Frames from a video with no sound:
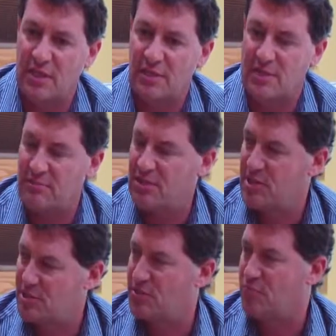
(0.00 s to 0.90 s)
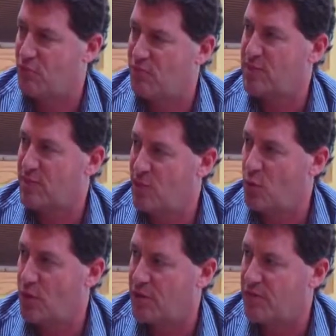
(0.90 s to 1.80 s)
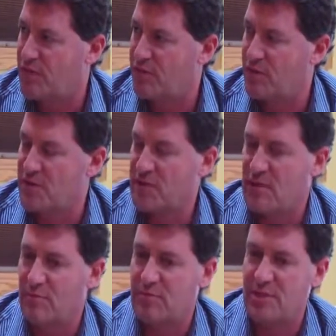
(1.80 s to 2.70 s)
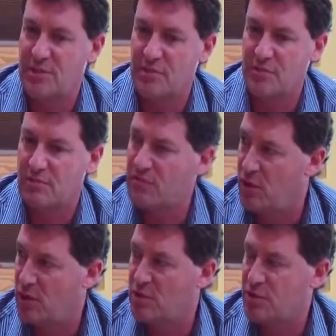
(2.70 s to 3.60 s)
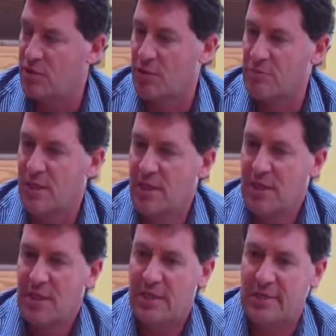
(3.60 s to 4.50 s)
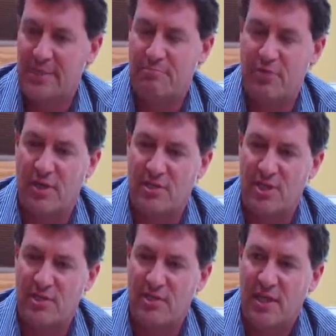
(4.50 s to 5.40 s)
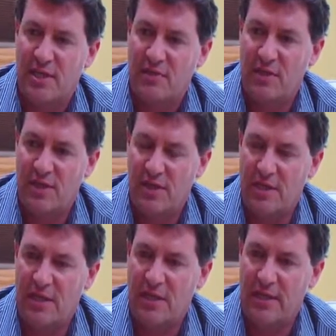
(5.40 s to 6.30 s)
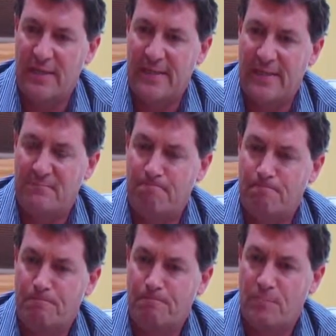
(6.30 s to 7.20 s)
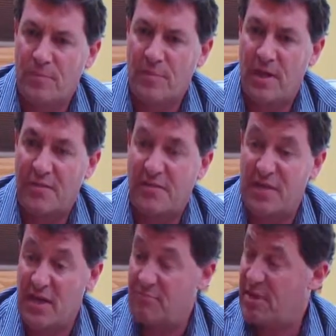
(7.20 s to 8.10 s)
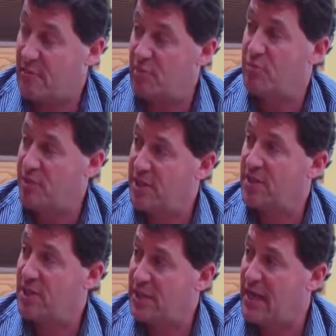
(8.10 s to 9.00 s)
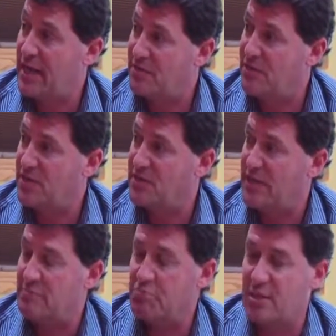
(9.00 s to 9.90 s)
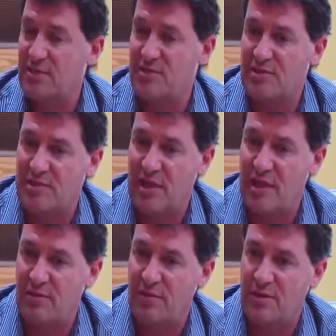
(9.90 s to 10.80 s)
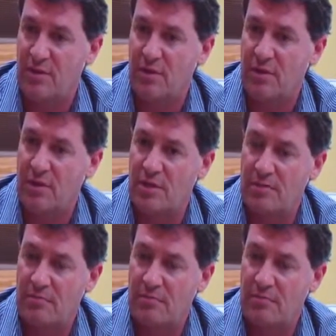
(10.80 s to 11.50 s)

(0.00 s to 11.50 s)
some additional improvements on the waterfront, for example, but these are sort of longer term projects. I think I've been able to put in a lot of things in place in town that are going to